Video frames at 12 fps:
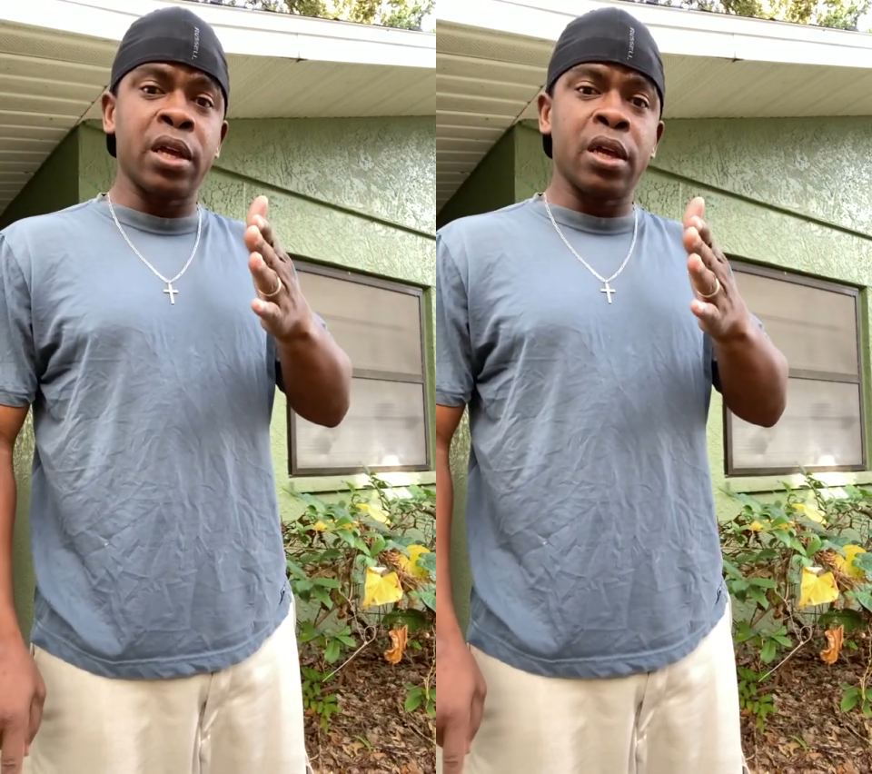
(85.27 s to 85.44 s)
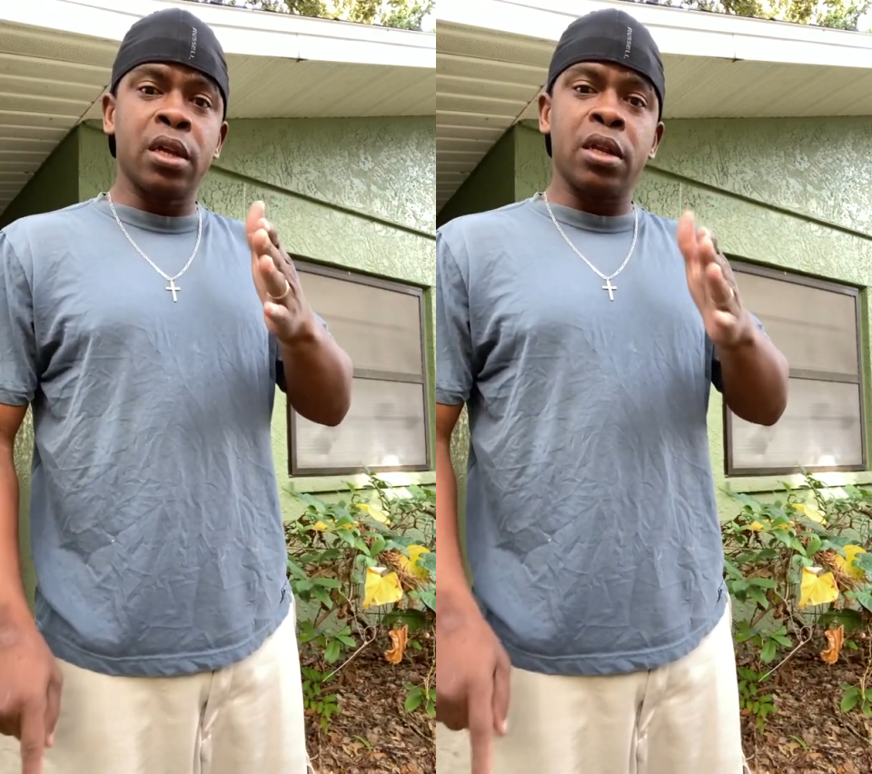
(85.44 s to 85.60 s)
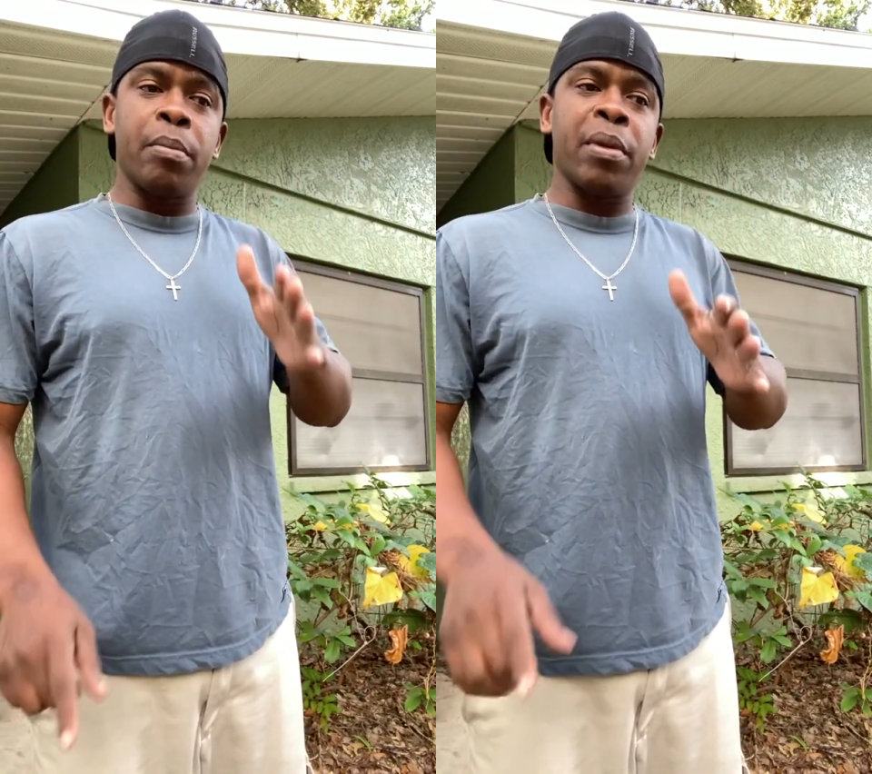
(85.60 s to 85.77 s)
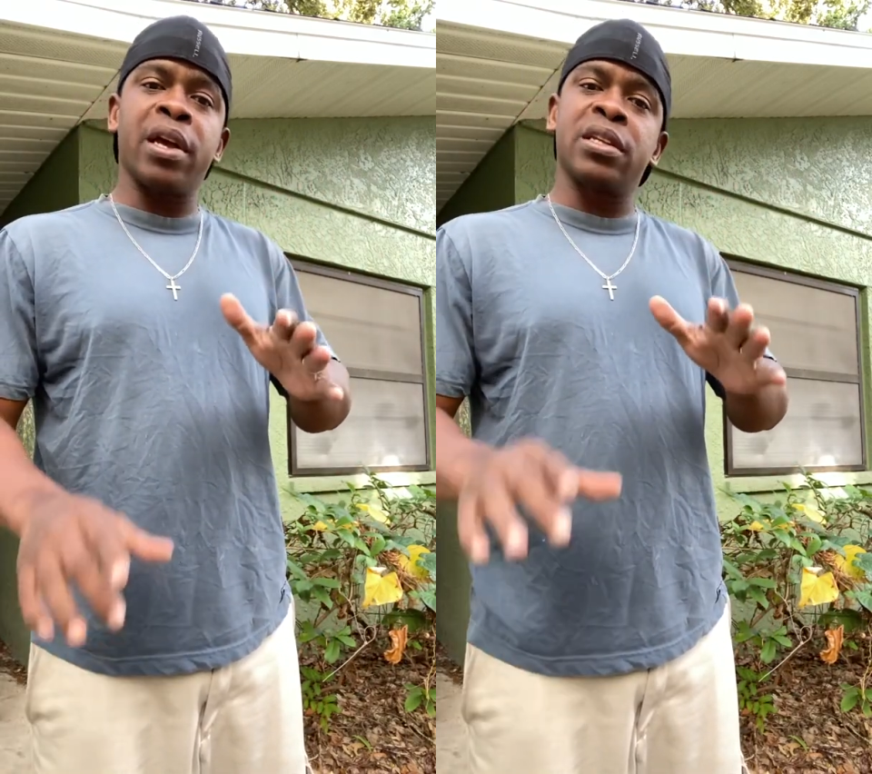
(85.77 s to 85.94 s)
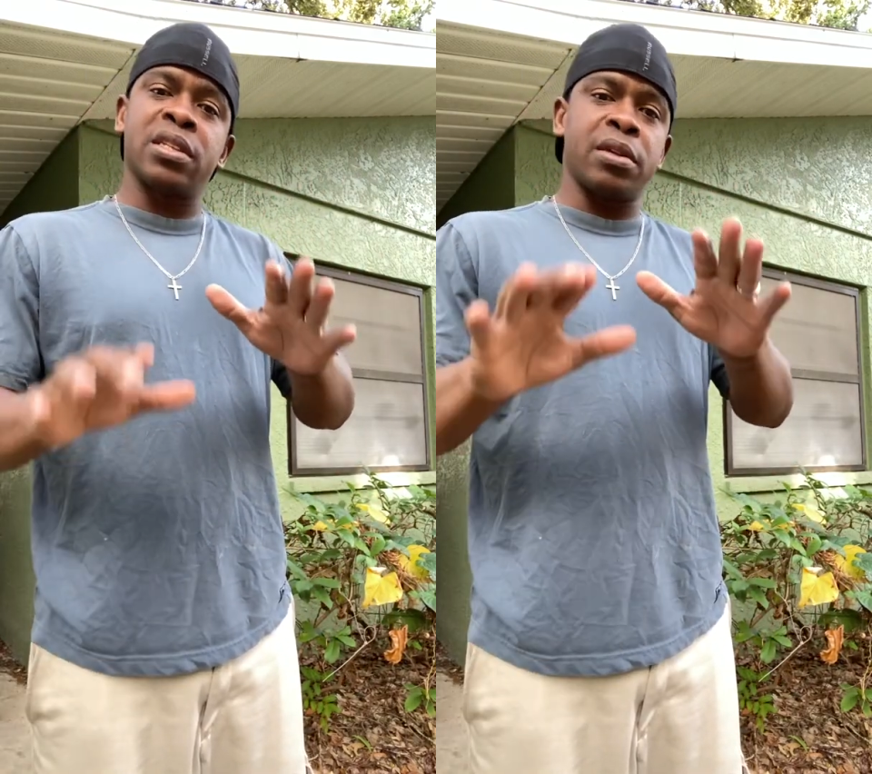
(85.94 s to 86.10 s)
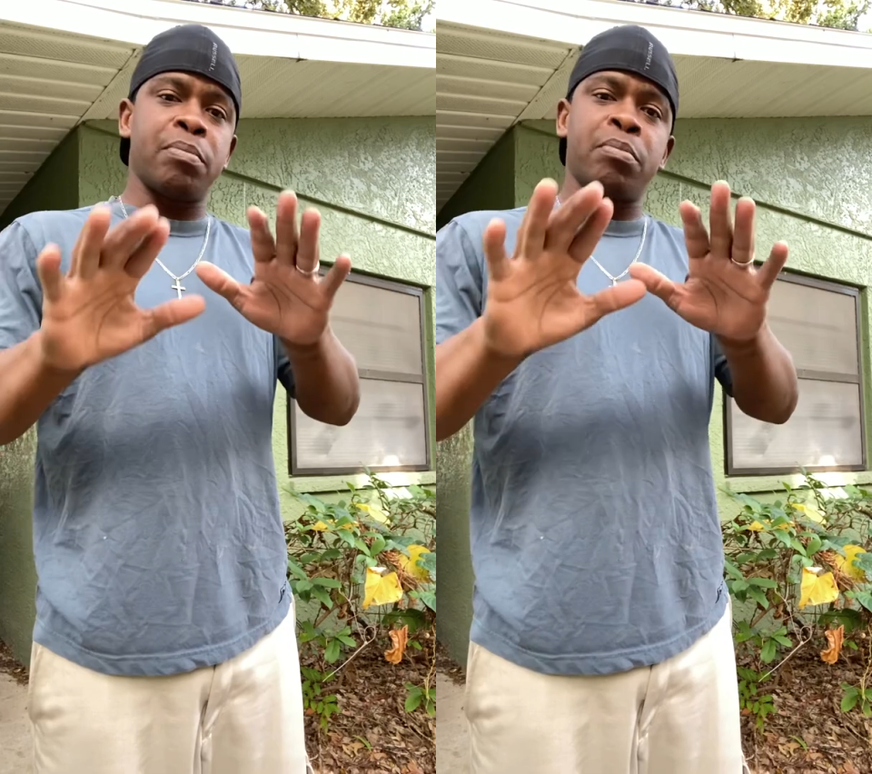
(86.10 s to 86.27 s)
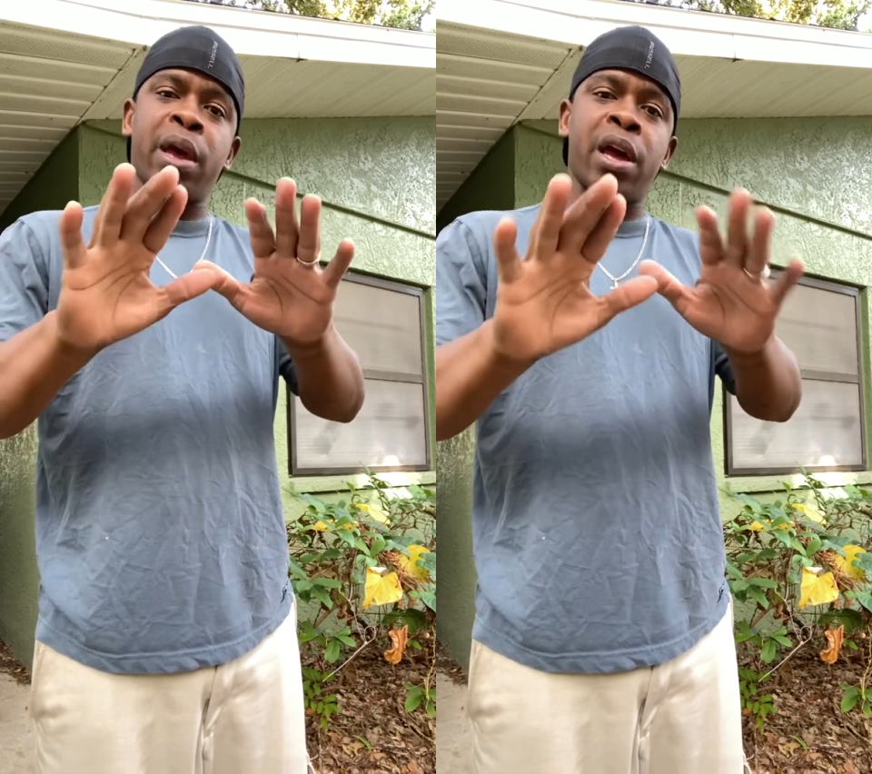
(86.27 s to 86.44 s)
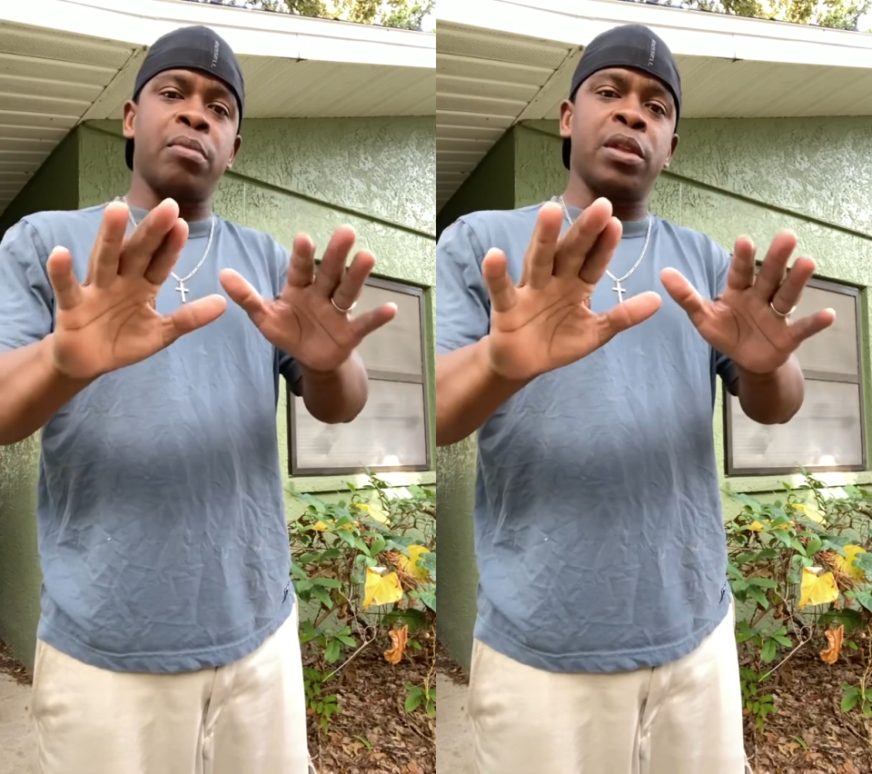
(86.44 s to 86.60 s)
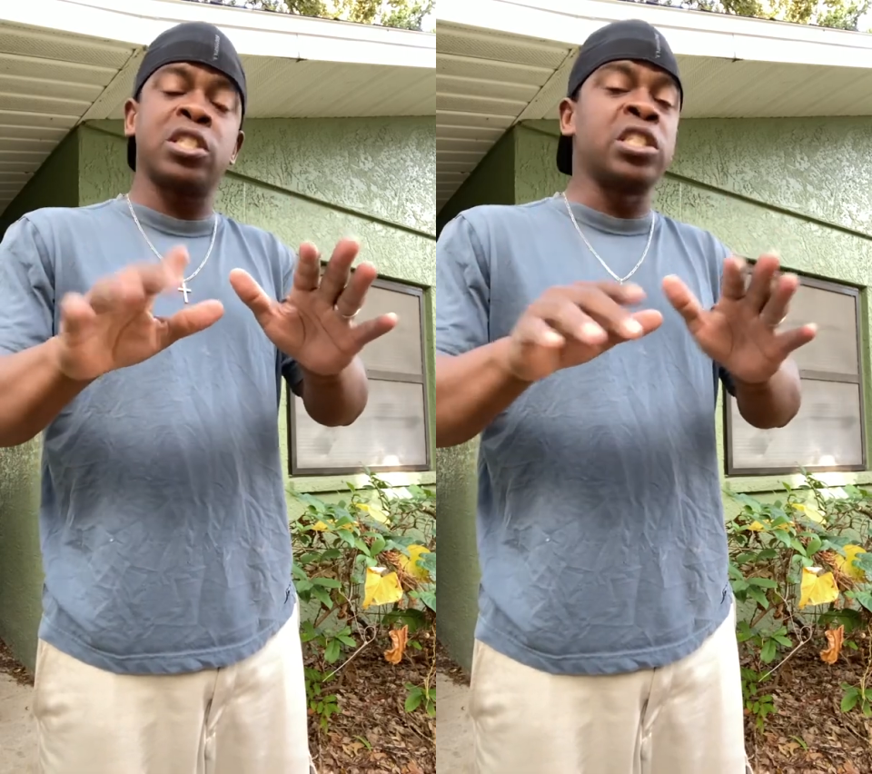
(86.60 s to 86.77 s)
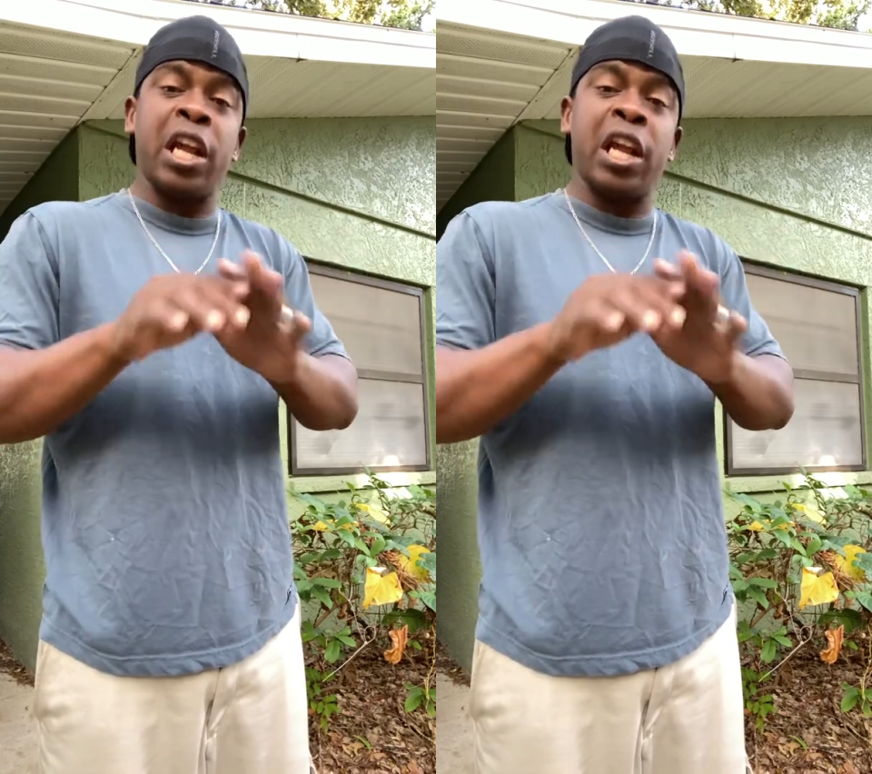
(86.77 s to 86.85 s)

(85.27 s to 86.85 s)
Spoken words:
The man say, "Ma'am," she say,